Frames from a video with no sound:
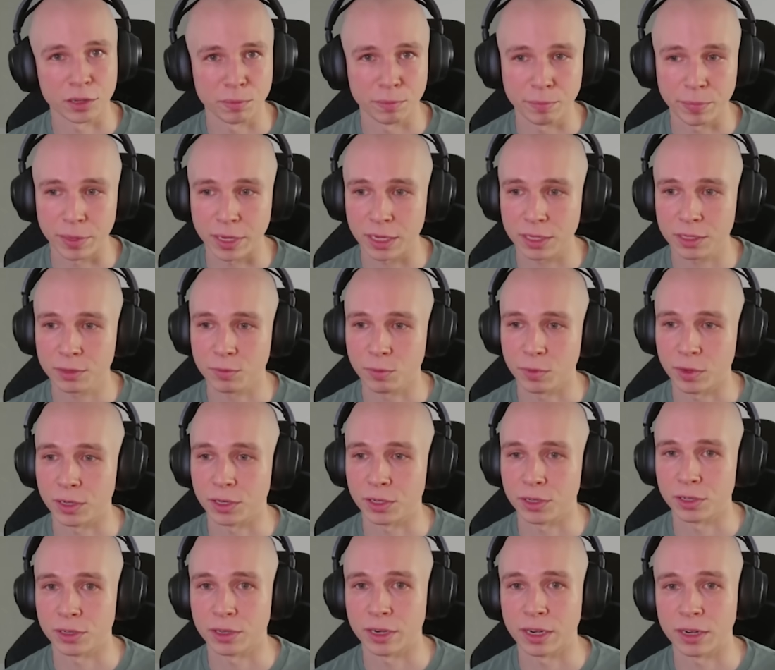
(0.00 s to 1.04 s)
beat when
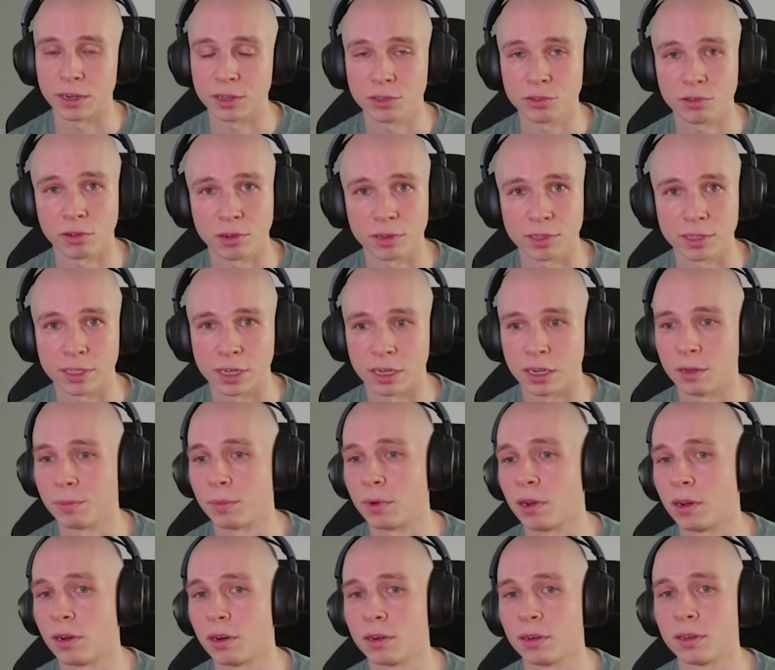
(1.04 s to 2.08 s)
you're in a strong setup
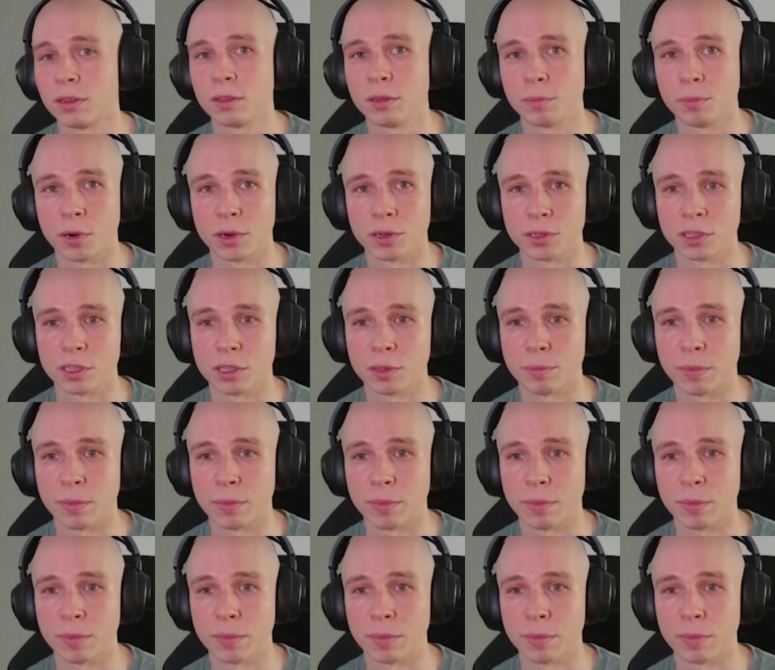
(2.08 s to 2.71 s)
on the parts of the